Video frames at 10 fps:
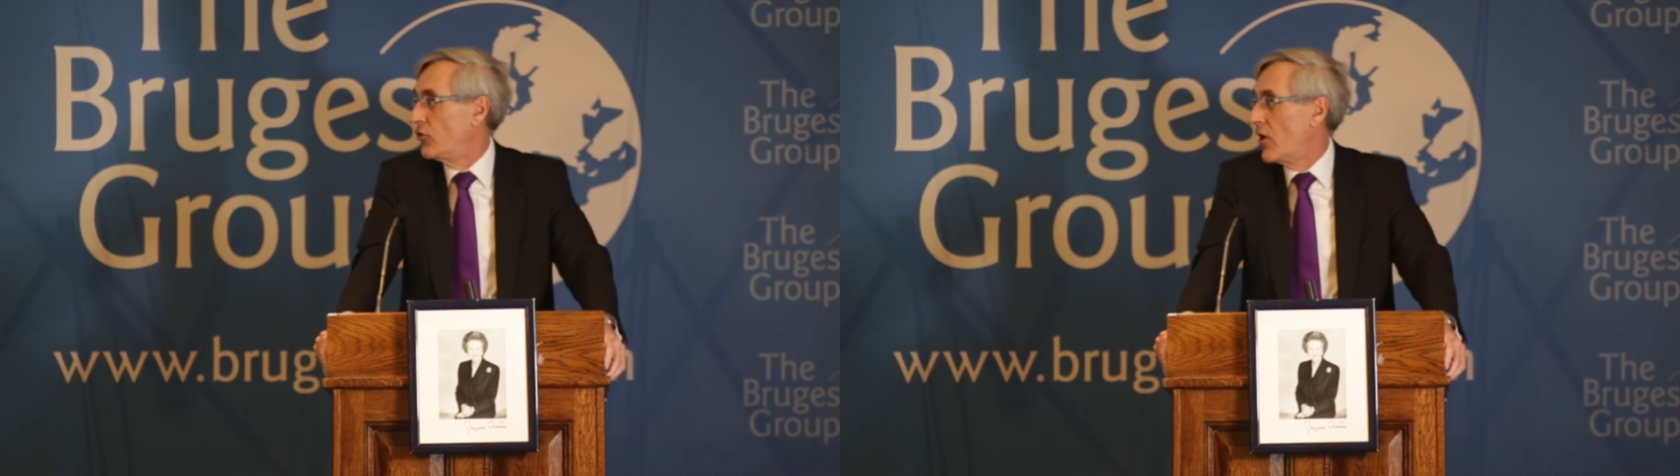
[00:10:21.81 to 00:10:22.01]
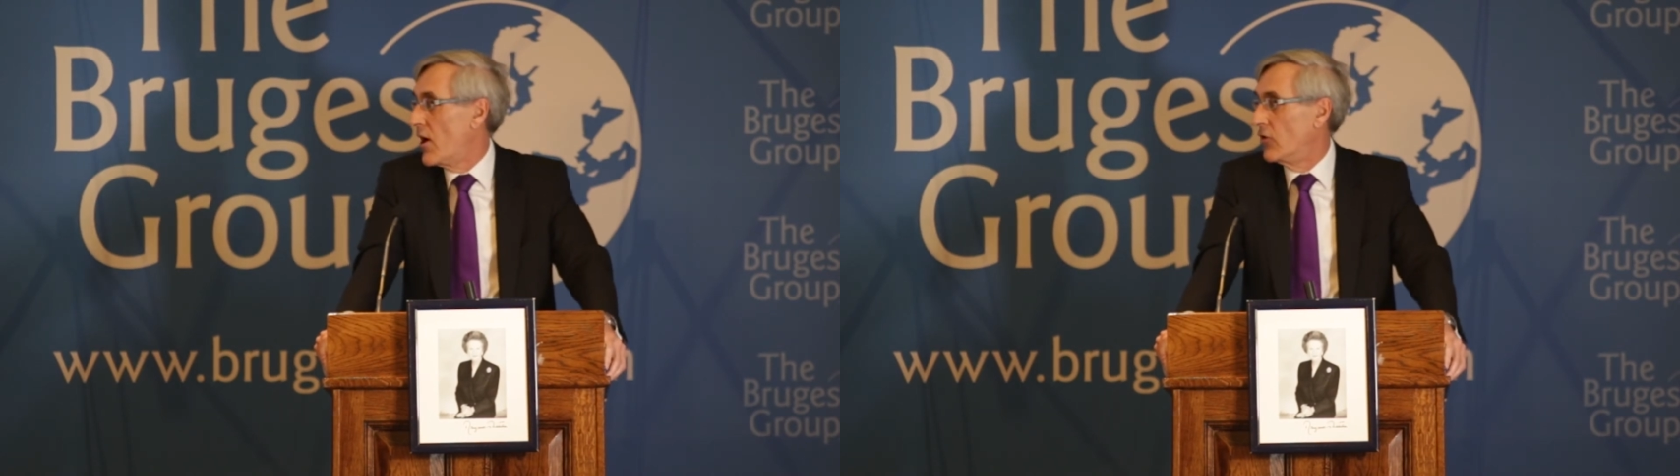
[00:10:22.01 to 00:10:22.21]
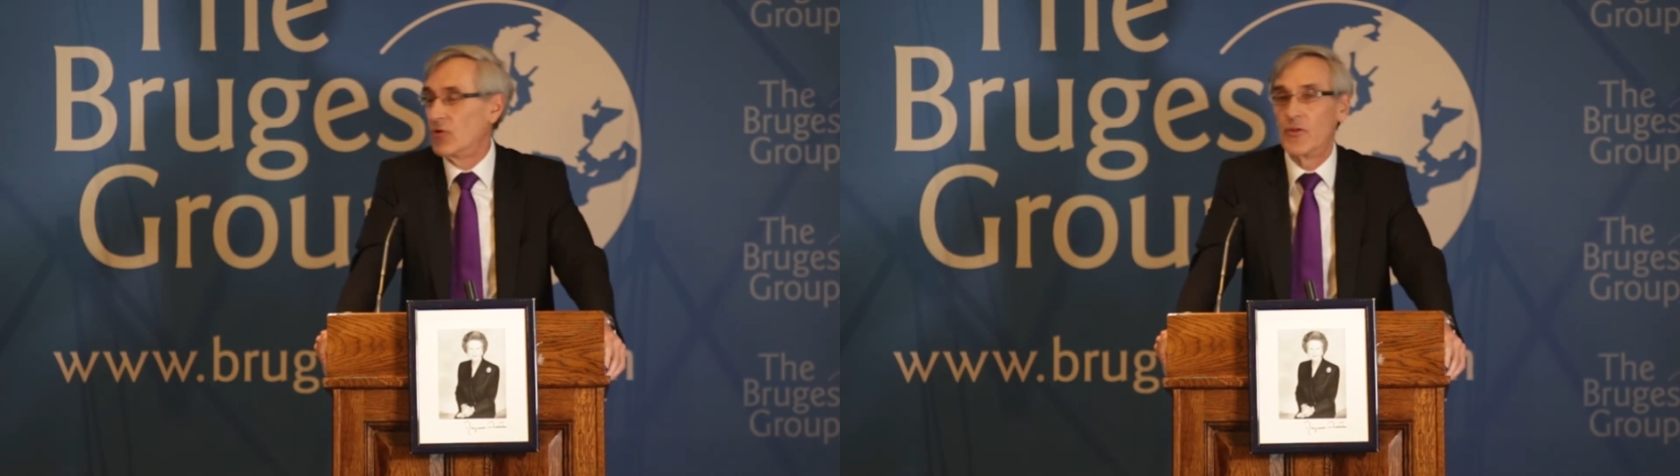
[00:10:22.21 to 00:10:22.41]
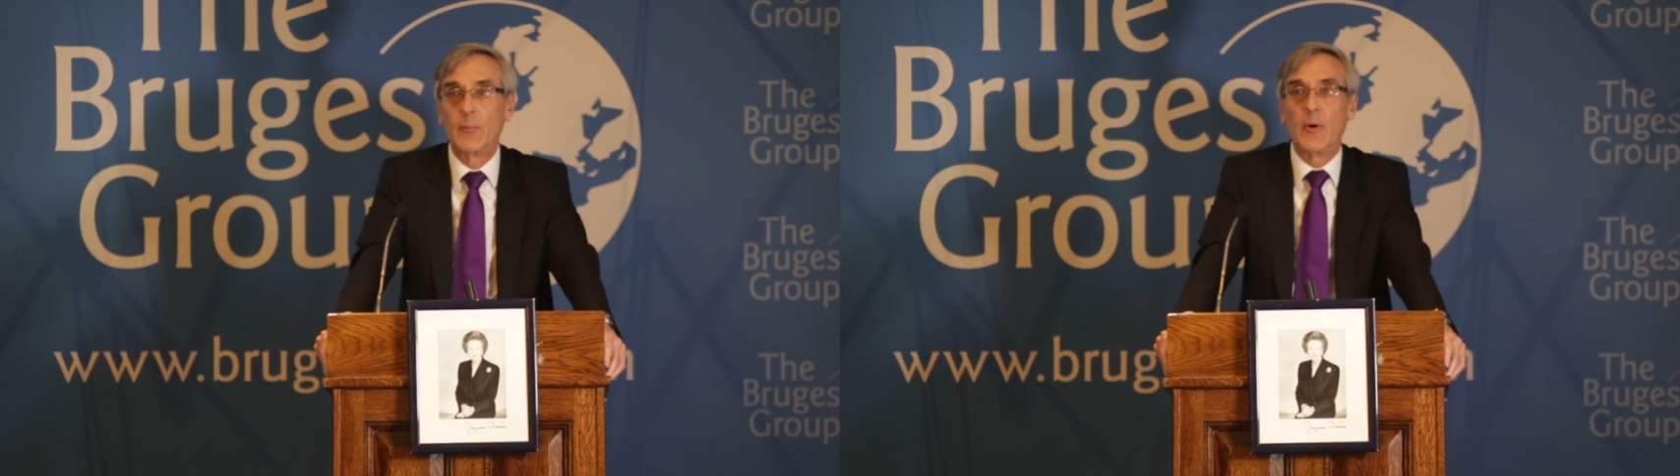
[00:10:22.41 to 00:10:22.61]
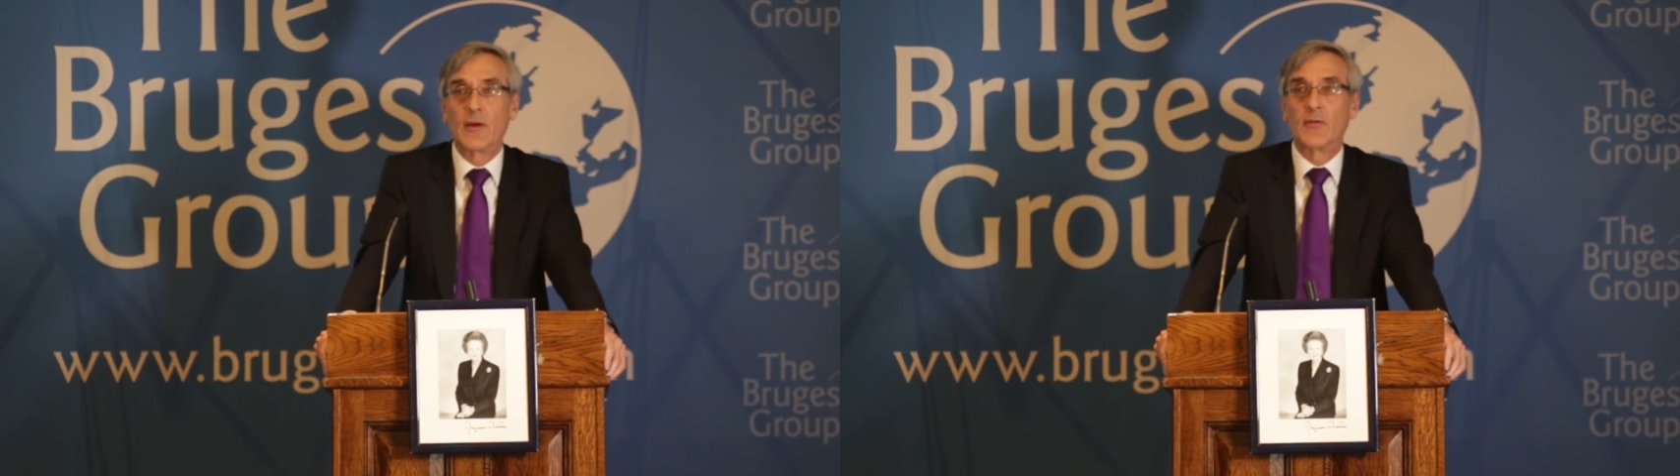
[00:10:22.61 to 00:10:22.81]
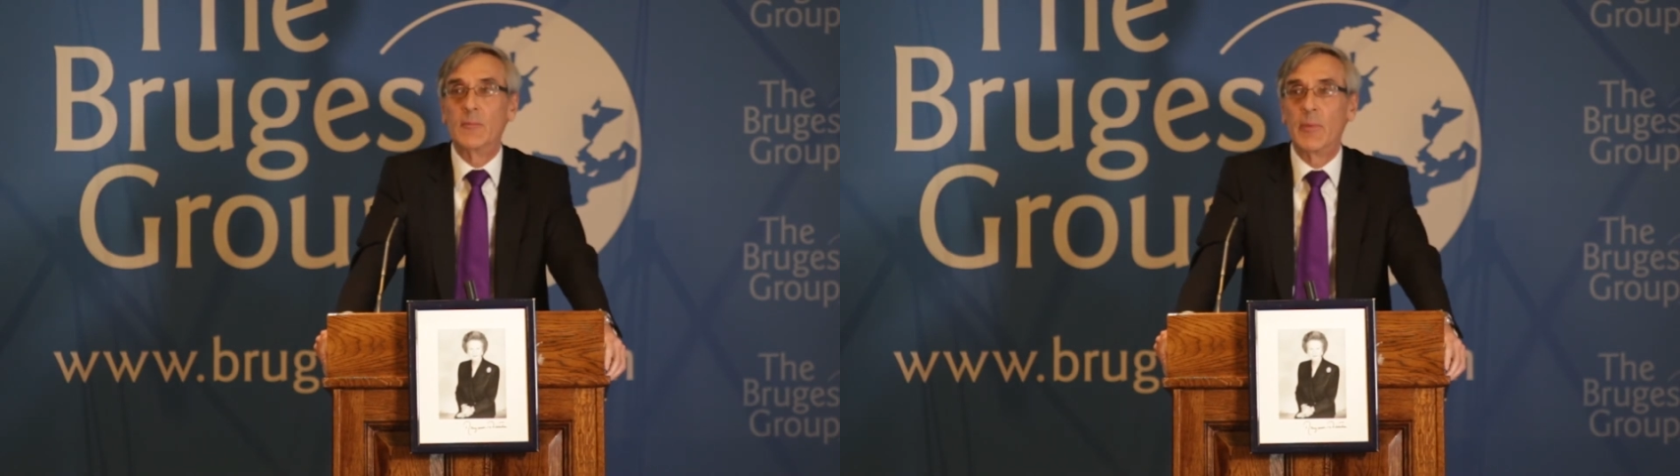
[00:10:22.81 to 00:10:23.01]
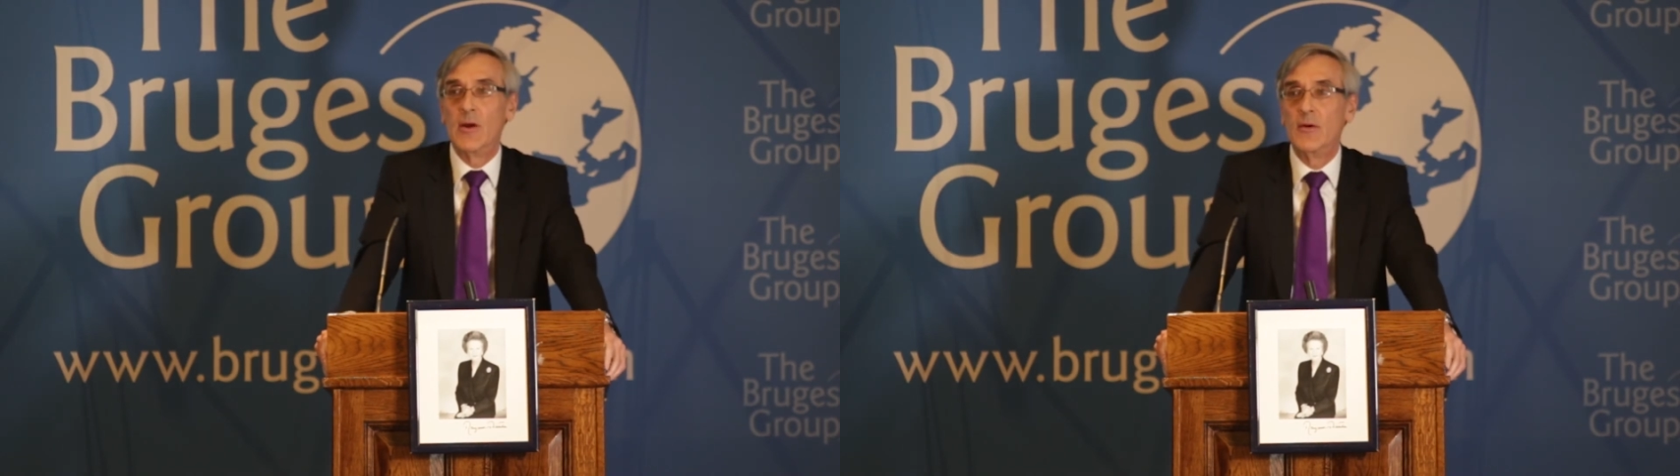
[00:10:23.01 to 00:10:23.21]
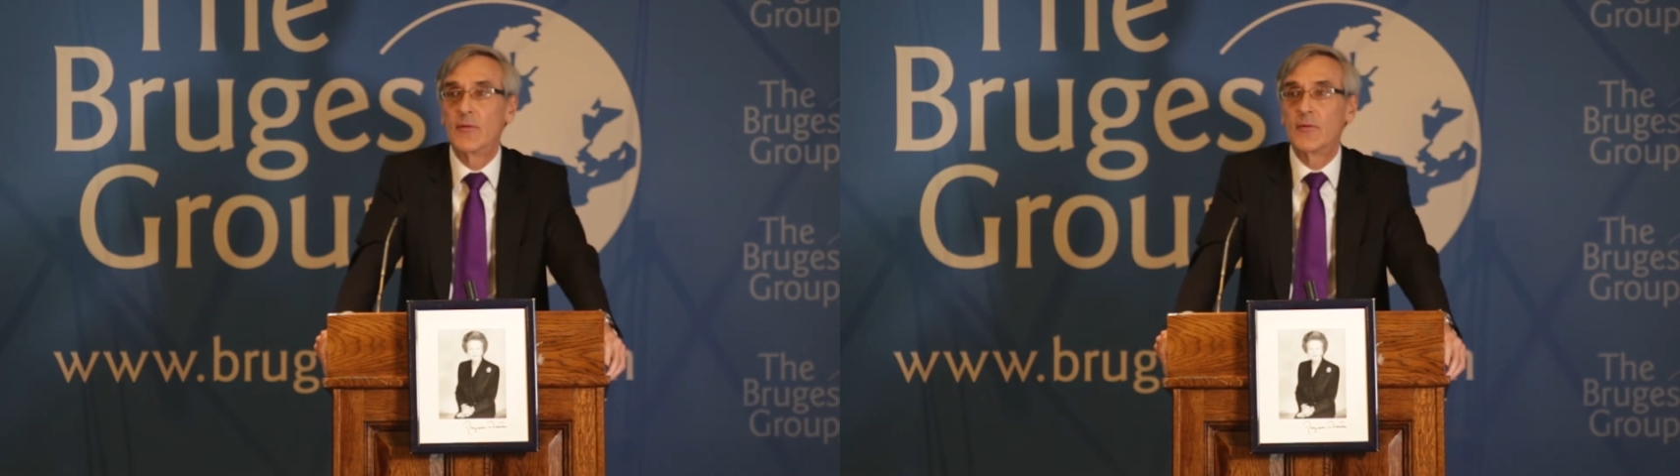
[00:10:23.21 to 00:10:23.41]
charge on the Brexit
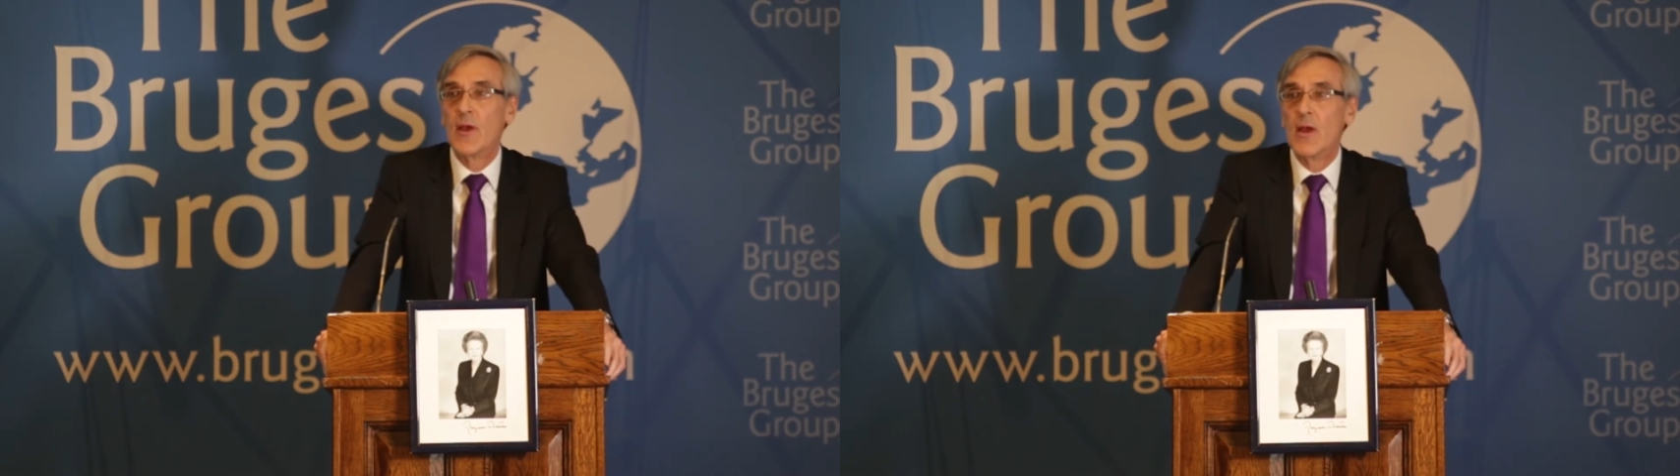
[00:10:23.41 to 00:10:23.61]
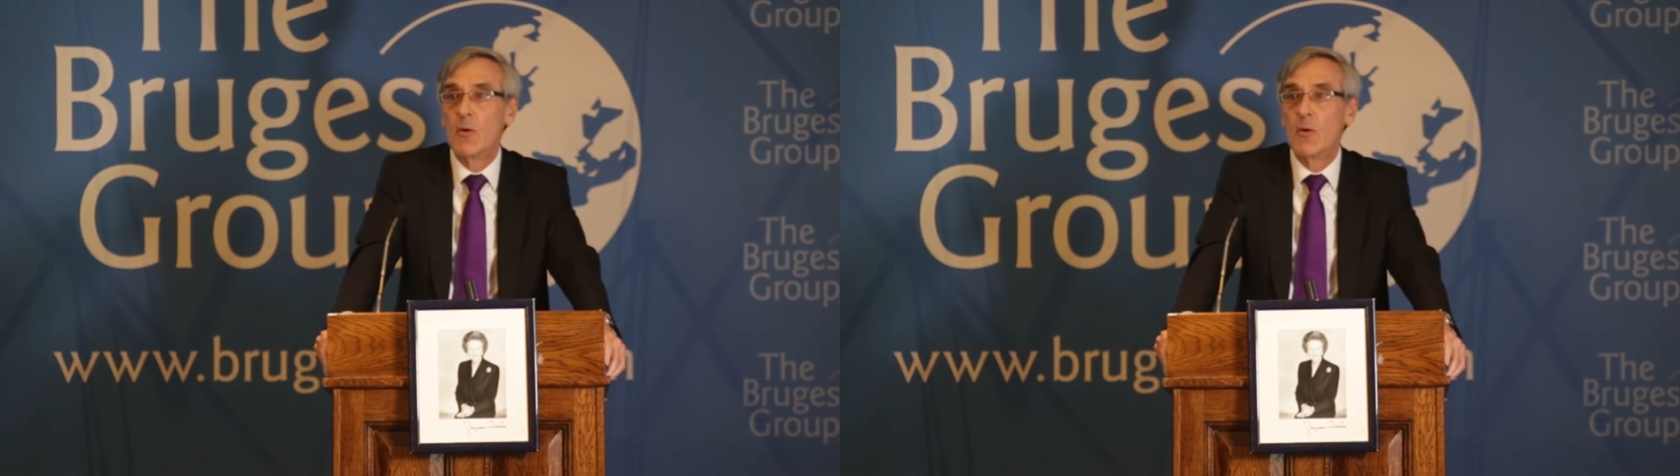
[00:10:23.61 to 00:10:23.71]
bonus,